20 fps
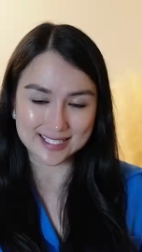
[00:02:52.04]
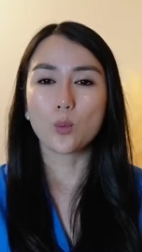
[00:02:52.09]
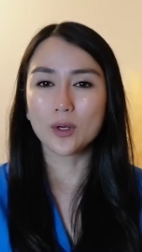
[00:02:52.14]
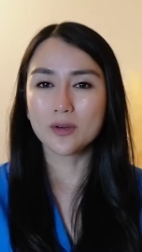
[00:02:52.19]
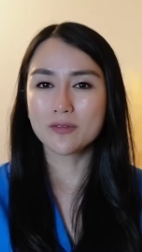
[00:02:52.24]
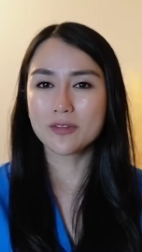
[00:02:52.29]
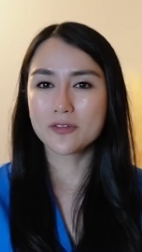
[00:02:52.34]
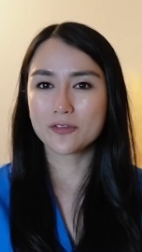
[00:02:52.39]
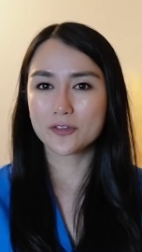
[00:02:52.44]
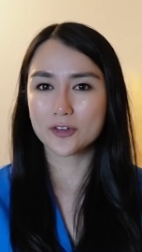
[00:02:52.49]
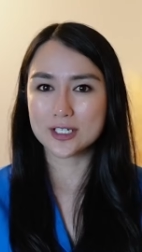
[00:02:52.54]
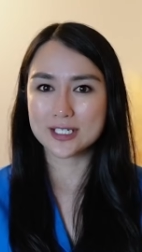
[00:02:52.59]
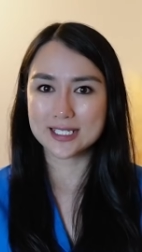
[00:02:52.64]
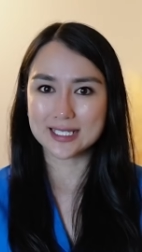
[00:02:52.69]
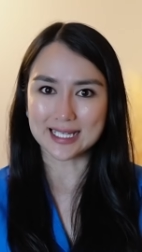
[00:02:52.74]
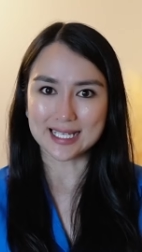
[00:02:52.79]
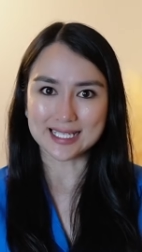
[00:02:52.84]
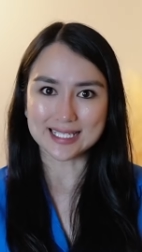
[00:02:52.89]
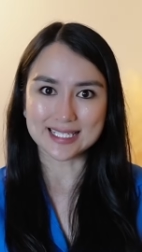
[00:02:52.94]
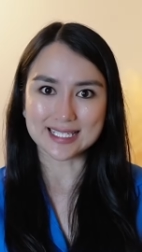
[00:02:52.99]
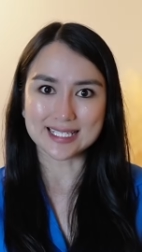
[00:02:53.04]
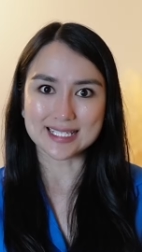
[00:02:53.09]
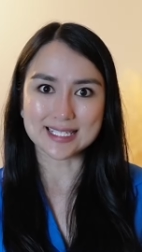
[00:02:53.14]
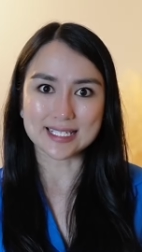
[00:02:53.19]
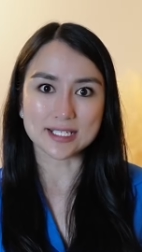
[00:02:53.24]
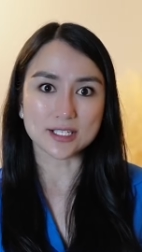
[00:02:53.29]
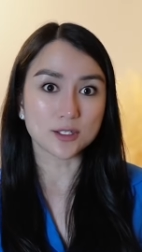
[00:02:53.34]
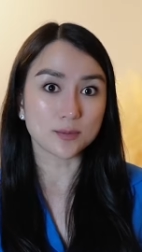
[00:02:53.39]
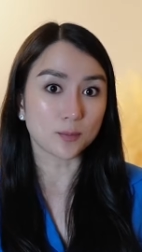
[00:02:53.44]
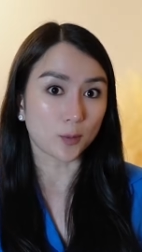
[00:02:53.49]
One of the first lessons
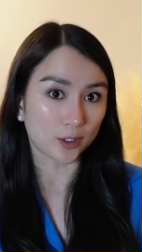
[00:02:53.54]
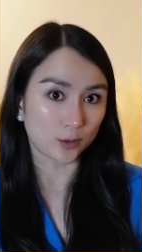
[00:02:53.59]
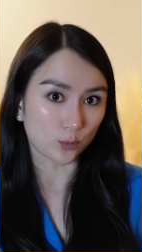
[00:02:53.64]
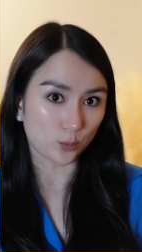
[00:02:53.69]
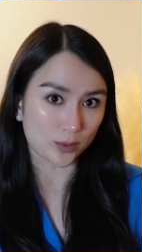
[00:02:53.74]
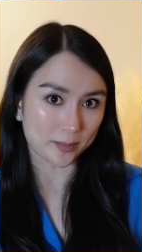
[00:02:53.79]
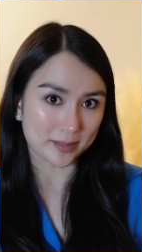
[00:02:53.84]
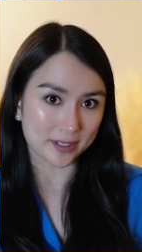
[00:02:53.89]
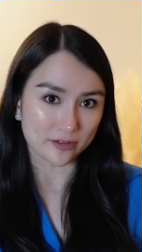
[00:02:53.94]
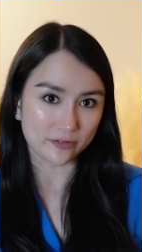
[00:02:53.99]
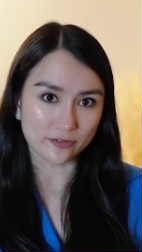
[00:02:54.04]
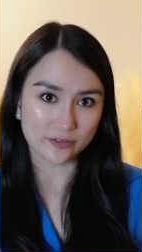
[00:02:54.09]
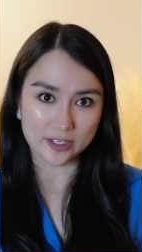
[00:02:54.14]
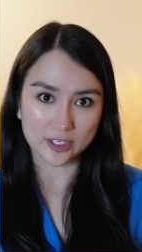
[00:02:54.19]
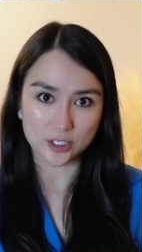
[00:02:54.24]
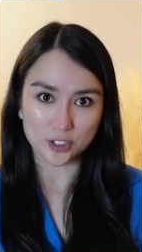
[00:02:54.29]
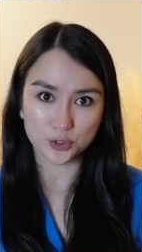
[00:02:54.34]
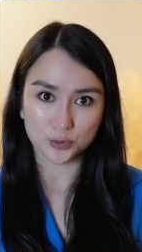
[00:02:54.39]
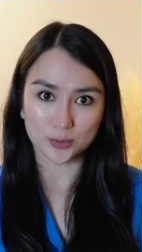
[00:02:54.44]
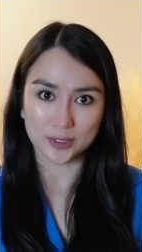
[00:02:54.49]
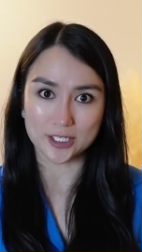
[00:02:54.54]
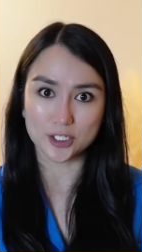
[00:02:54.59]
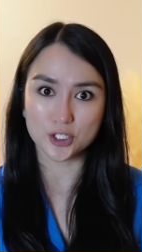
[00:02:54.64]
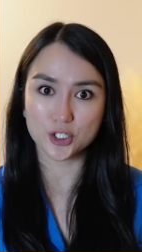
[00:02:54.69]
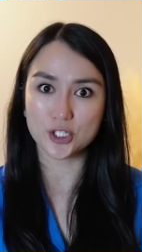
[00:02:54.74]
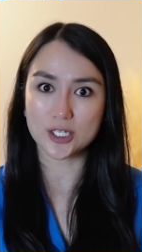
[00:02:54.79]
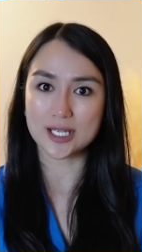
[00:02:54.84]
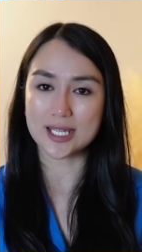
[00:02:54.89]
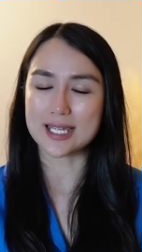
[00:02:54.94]
in Smart Women Finish Rich